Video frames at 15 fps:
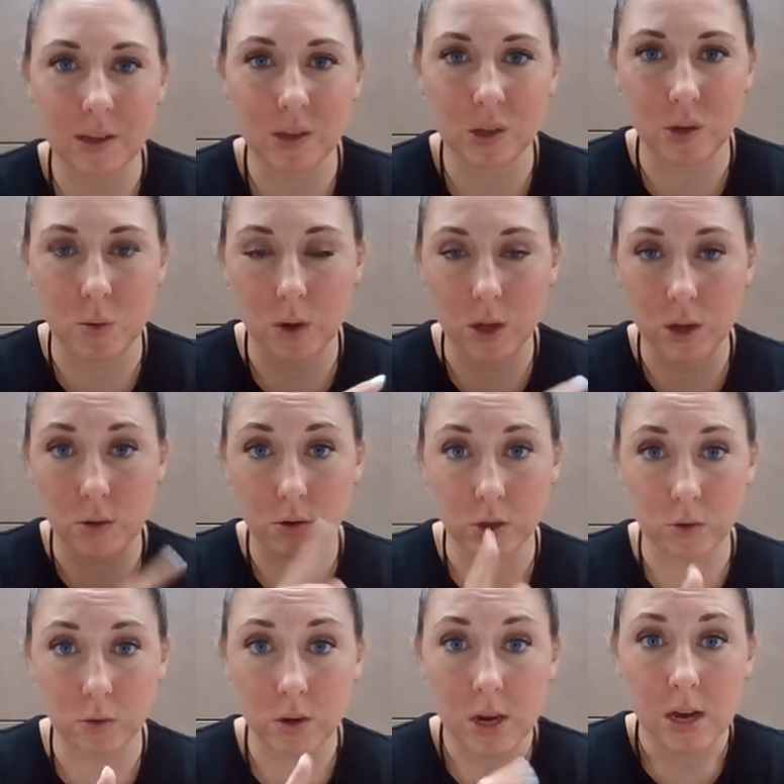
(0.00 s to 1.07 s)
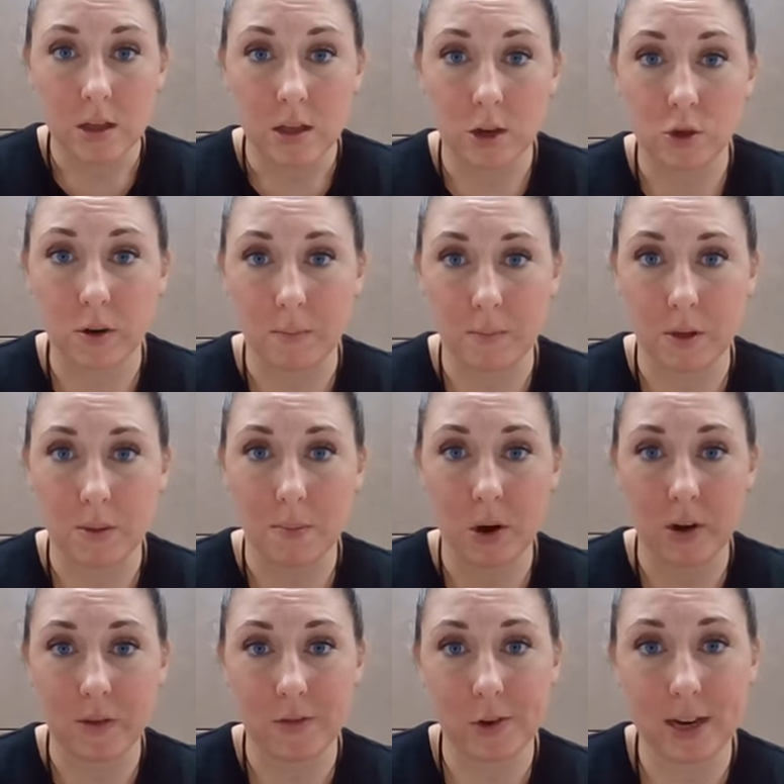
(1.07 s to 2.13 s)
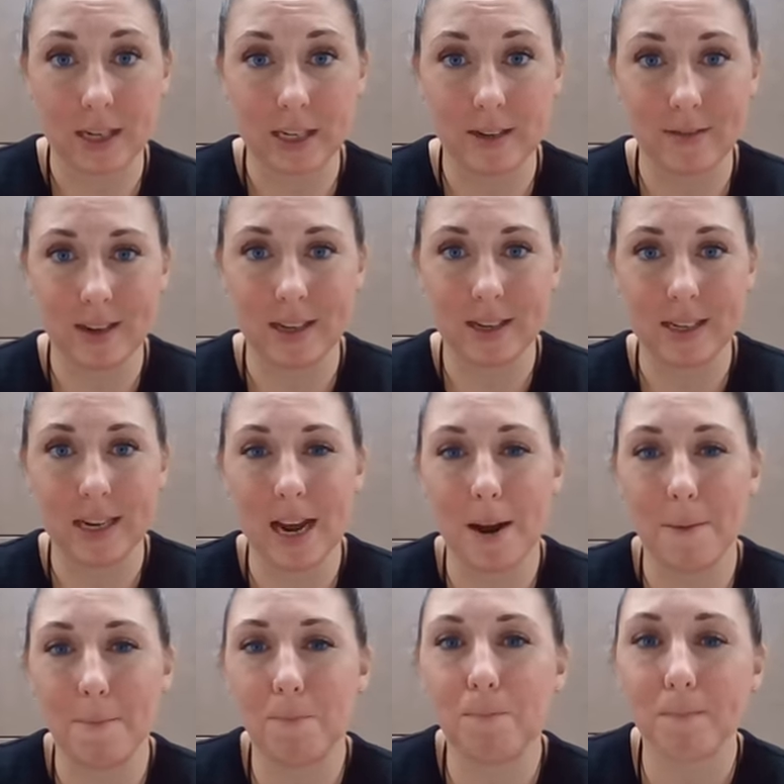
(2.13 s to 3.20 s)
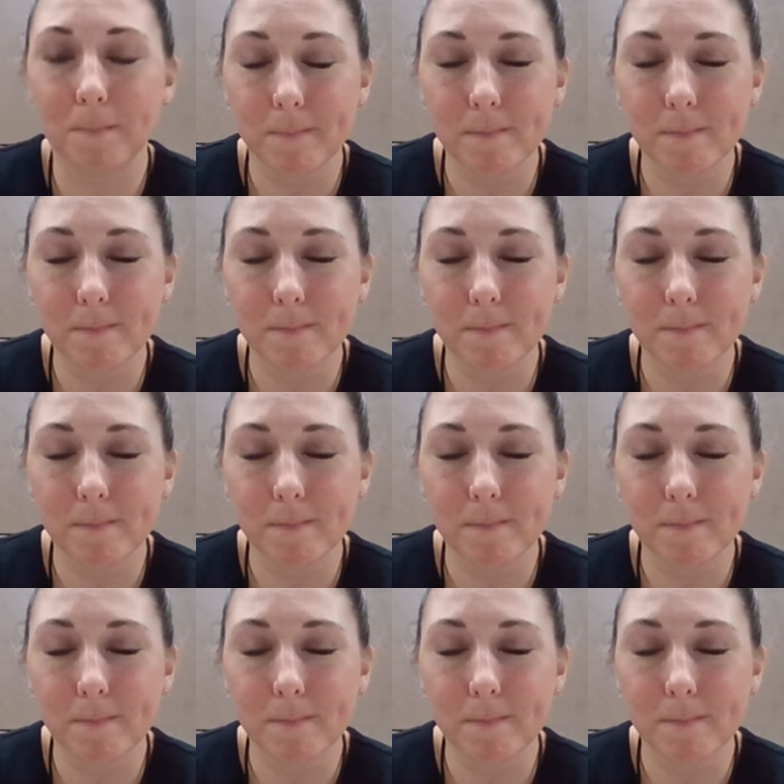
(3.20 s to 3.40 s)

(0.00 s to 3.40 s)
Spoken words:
And so when you do the triplet part of your activity today,